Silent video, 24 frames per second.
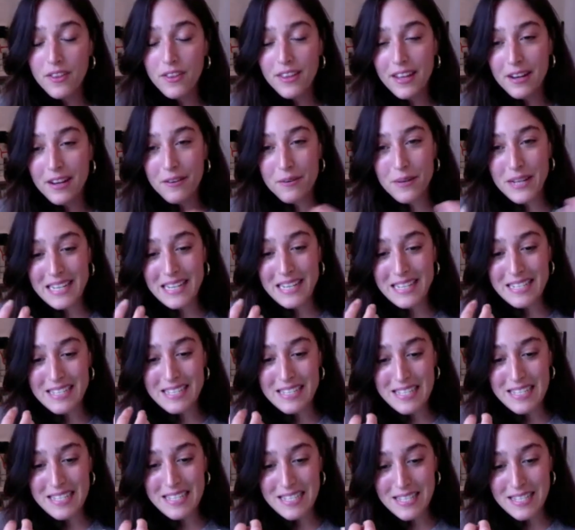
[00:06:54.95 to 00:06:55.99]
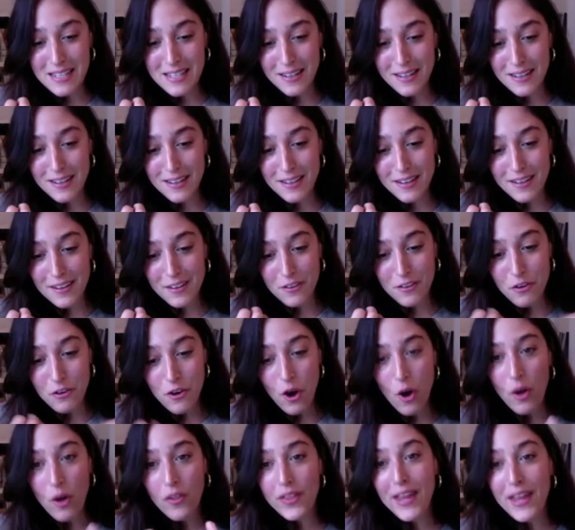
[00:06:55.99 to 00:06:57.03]
there is
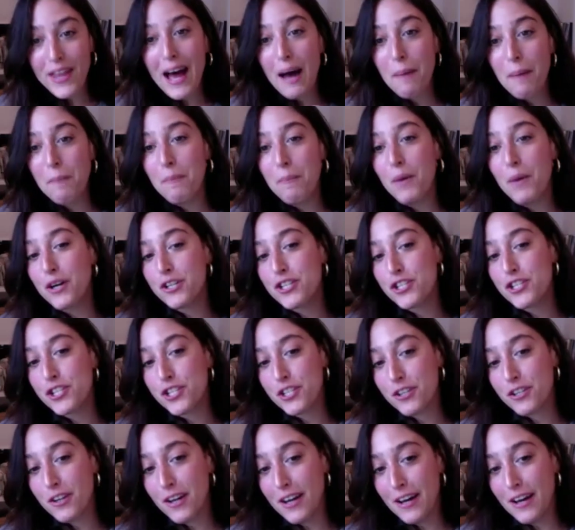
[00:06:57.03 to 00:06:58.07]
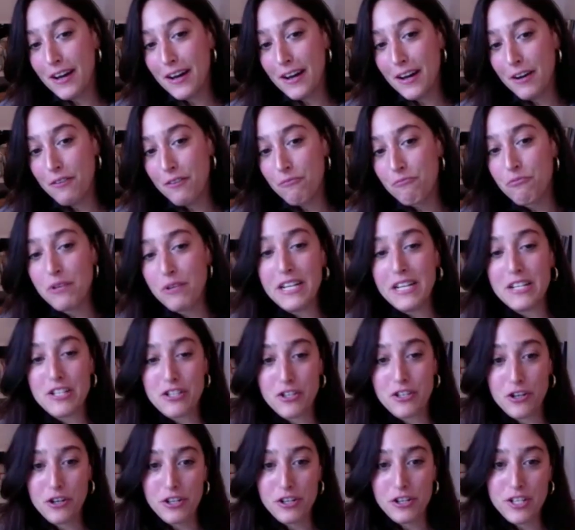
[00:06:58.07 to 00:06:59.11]
not that much uh,
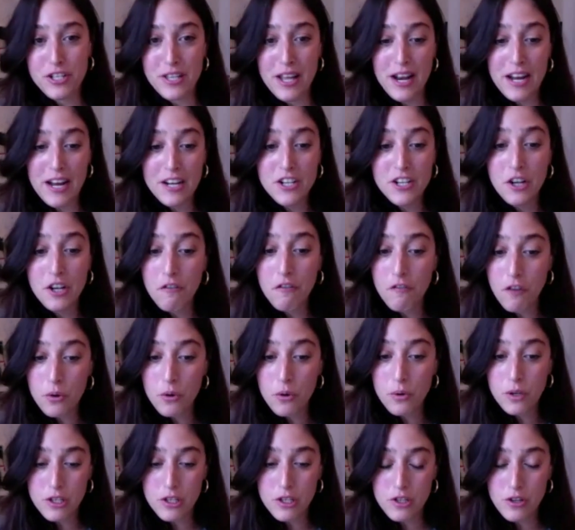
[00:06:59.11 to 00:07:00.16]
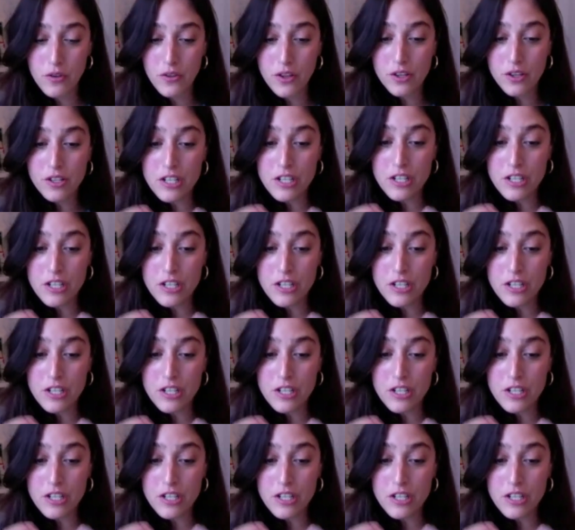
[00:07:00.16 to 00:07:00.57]
research that actually focused on the